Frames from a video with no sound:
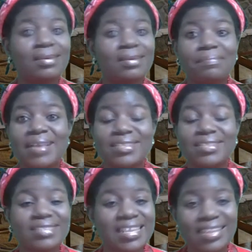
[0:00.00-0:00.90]
Pastor
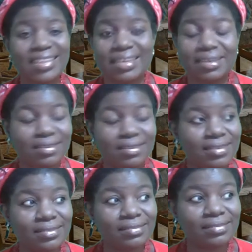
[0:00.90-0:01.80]

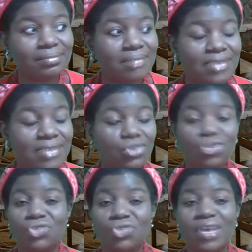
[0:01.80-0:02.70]
Saleh, Pastor
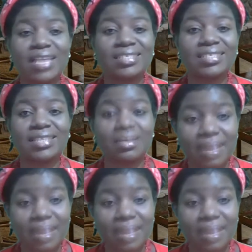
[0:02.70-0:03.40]
Joshua, Selma.